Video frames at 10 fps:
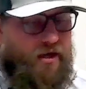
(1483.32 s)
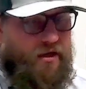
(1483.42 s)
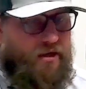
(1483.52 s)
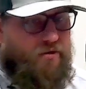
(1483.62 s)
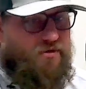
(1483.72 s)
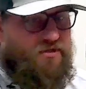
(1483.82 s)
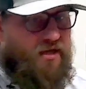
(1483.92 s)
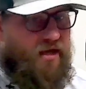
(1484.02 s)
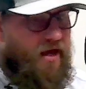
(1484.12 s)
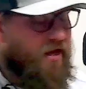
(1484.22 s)
And he was
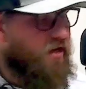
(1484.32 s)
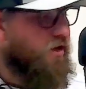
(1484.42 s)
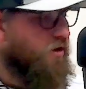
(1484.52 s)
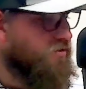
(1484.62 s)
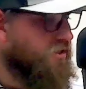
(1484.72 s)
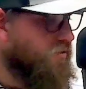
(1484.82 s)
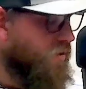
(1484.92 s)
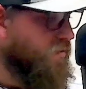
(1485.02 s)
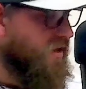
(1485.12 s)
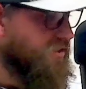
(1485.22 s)
a head coach at
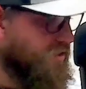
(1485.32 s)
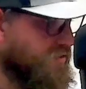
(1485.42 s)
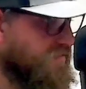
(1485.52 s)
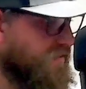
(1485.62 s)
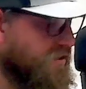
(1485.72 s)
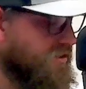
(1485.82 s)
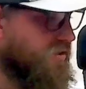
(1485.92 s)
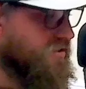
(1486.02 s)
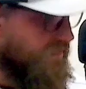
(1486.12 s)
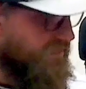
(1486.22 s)
Northwest Hughesville during some